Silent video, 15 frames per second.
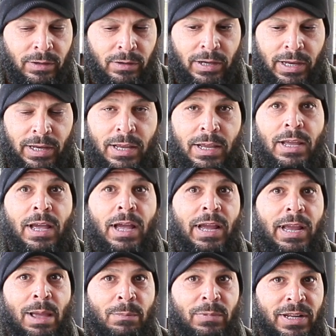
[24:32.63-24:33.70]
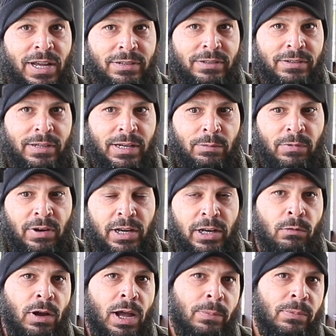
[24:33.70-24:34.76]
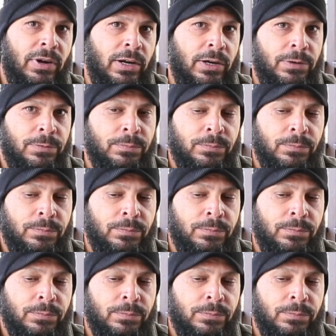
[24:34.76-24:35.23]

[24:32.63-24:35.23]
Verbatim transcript: Okay, I am a licensed ham radio operator.